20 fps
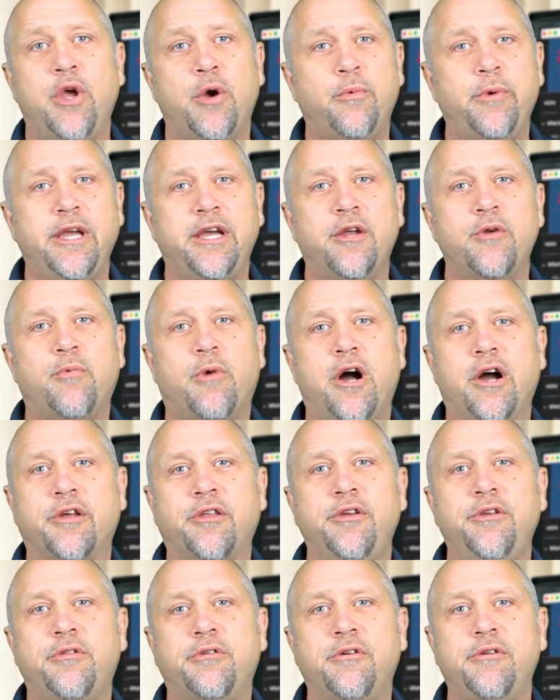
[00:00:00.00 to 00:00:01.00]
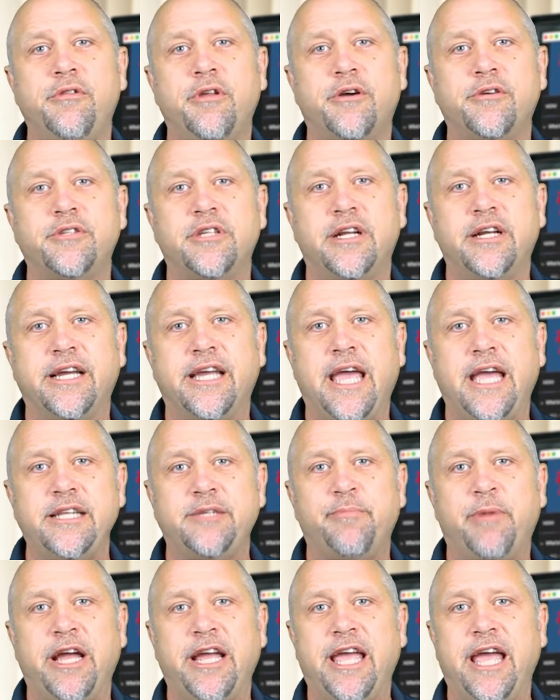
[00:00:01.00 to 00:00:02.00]
we can walk you through those on a
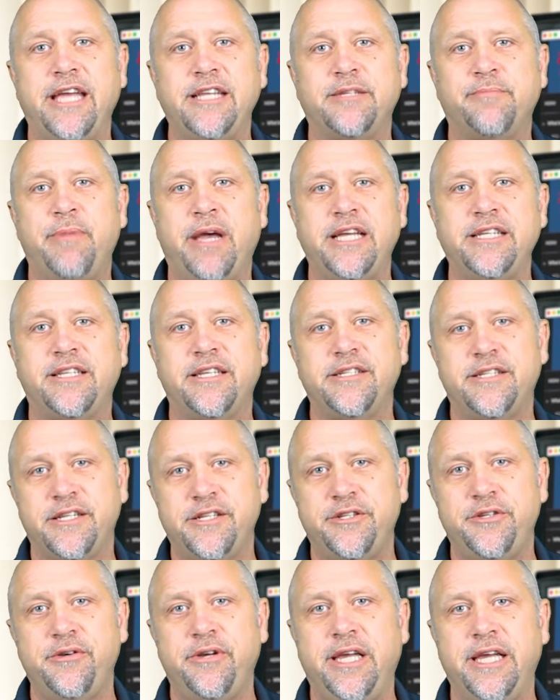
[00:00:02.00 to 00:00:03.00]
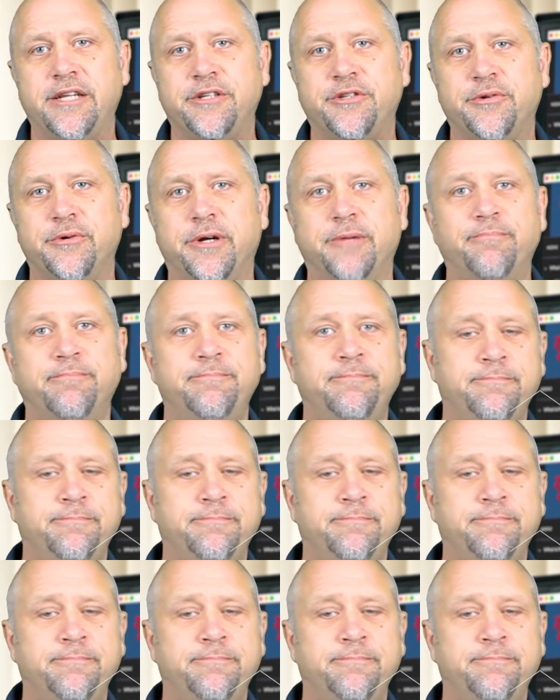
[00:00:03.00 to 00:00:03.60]
case-by-case basis as you get to them.